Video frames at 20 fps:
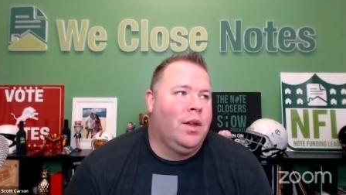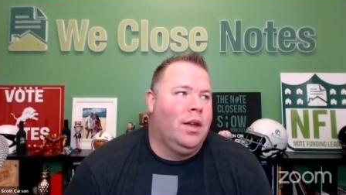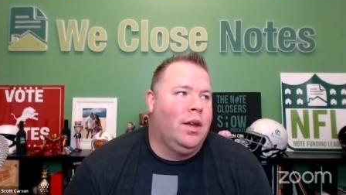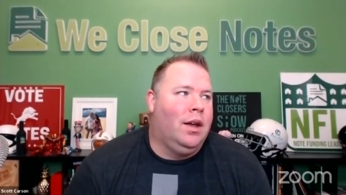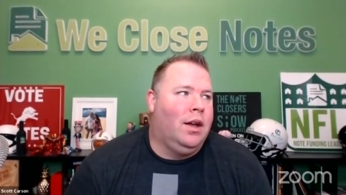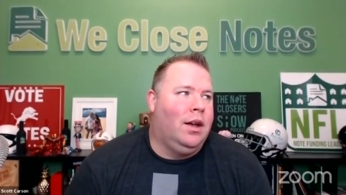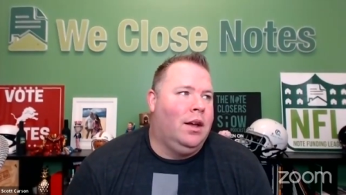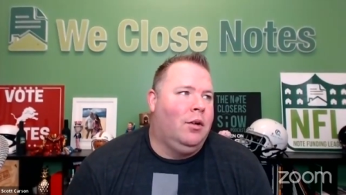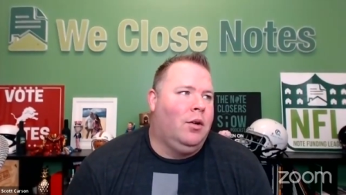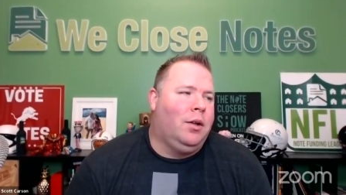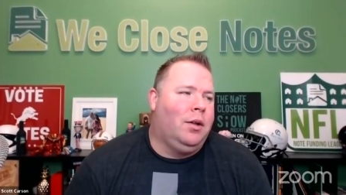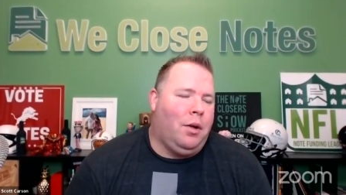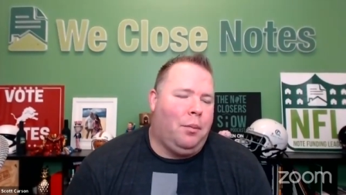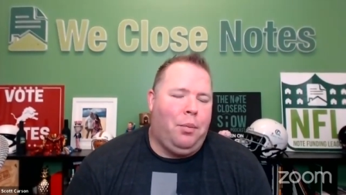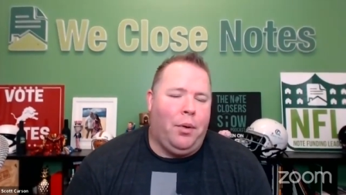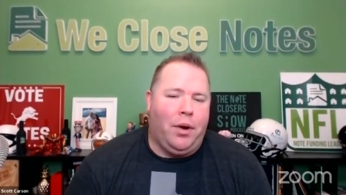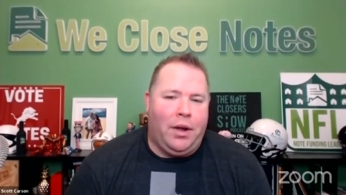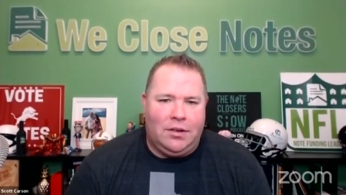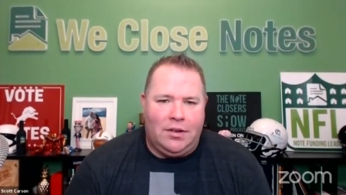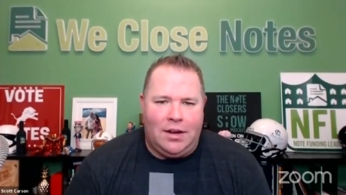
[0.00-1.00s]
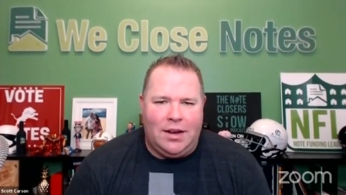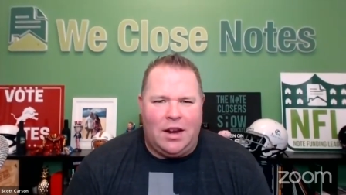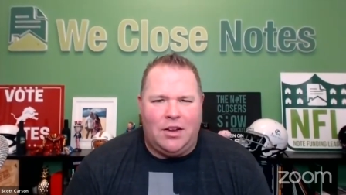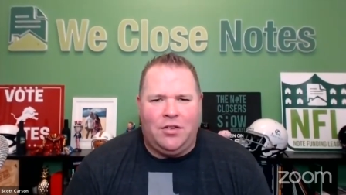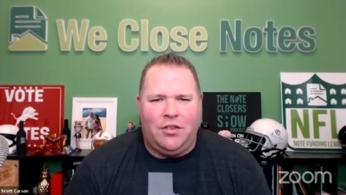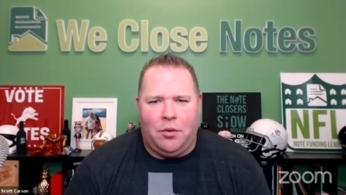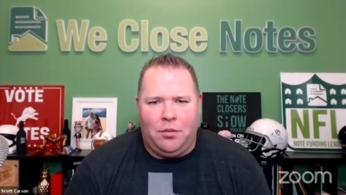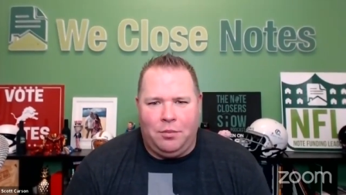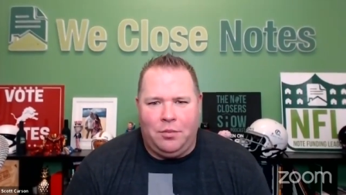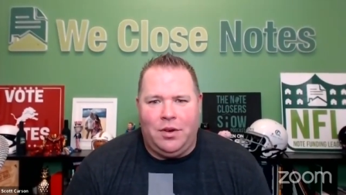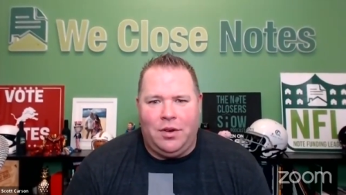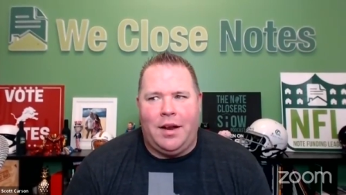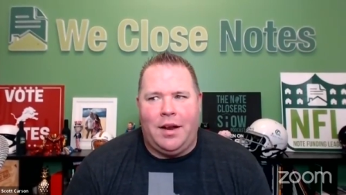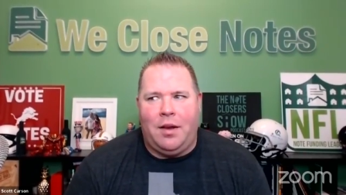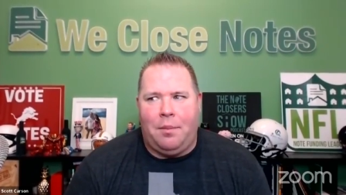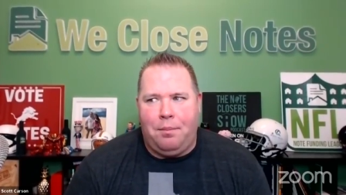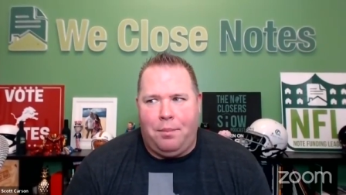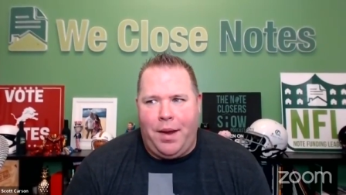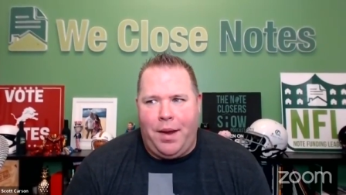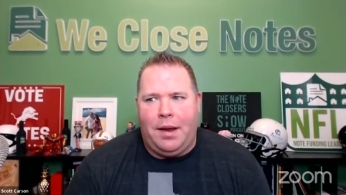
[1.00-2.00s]
Uh, well, a pretty good, not so
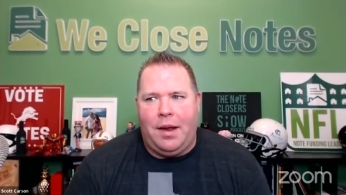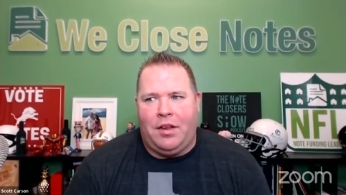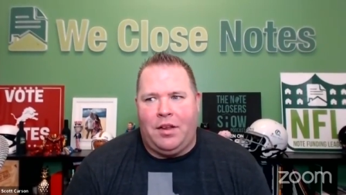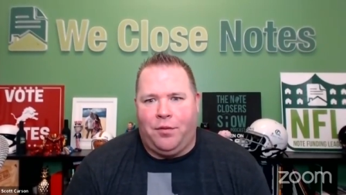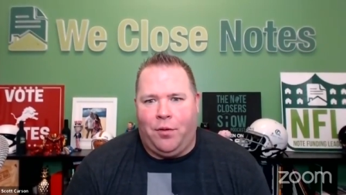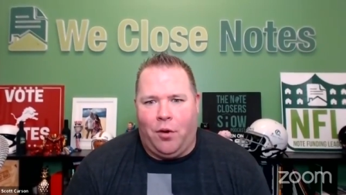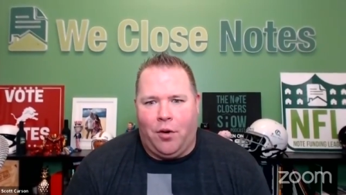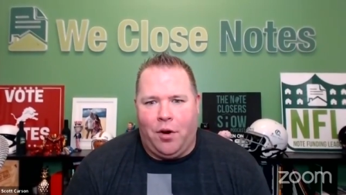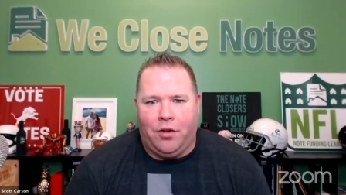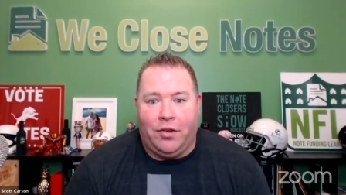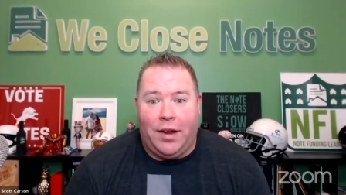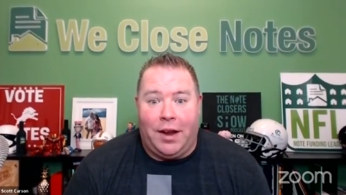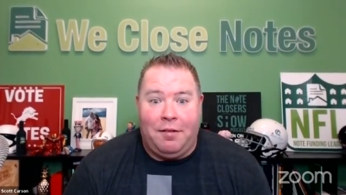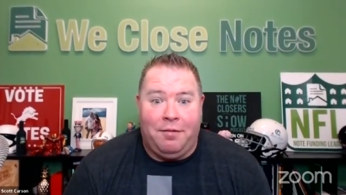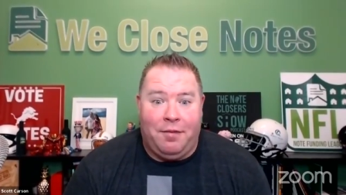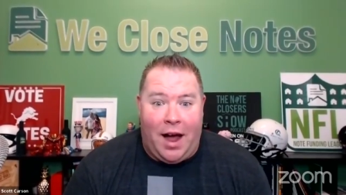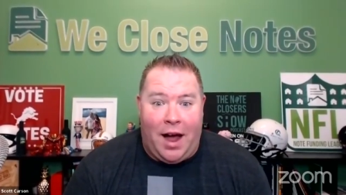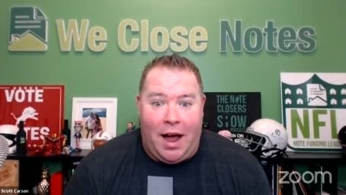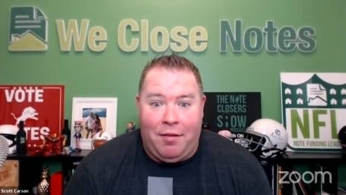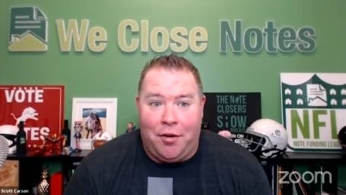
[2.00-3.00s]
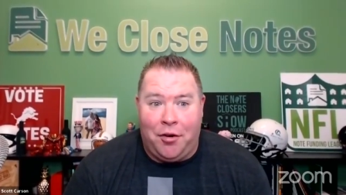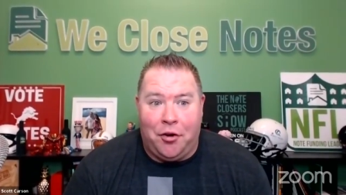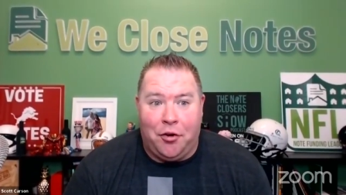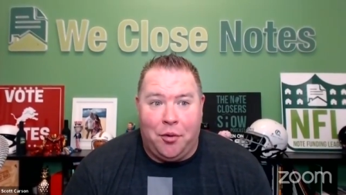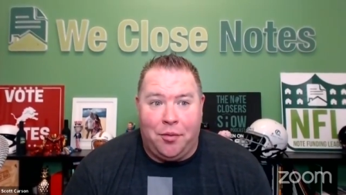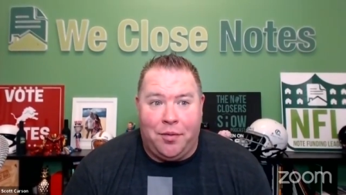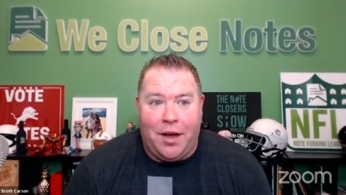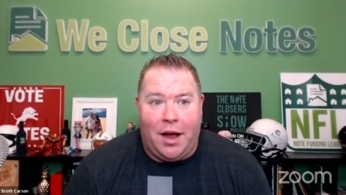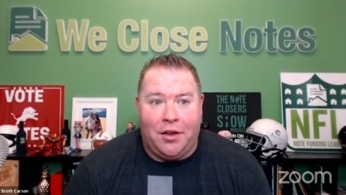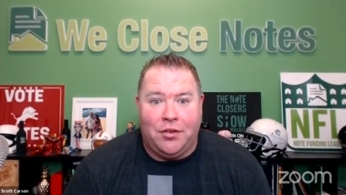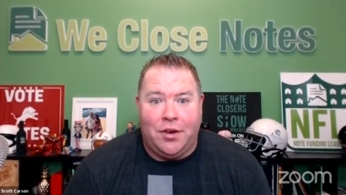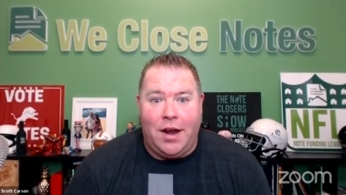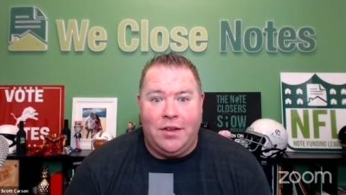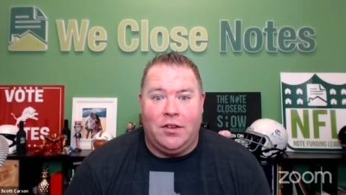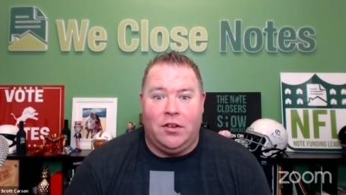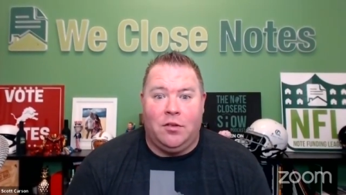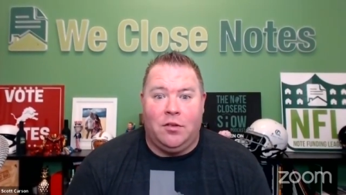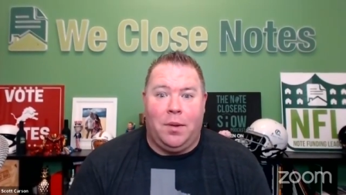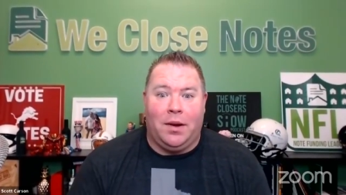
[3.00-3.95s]
not big as far as like 500 to 1,000 assets,